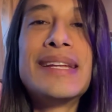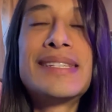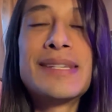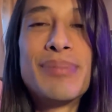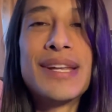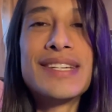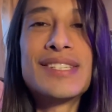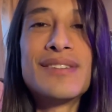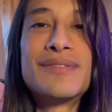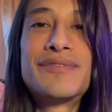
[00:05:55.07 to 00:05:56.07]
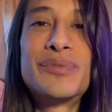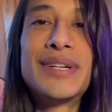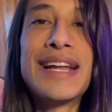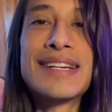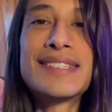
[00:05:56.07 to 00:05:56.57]
It's a place of
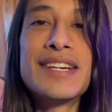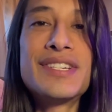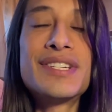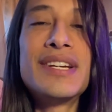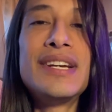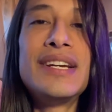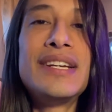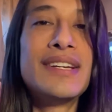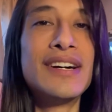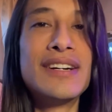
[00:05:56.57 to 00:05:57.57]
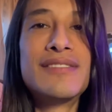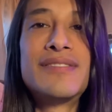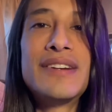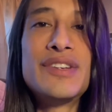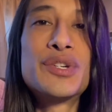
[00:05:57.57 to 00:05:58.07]
relaxation,
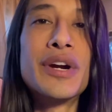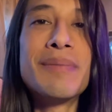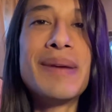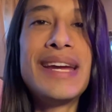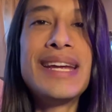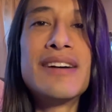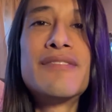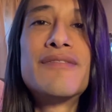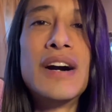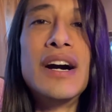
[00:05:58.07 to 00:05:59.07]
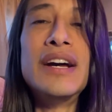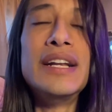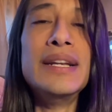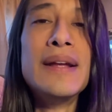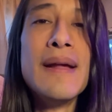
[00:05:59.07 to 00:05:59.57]
of enjoyment, of
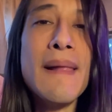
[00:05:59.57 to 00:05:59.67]
fun,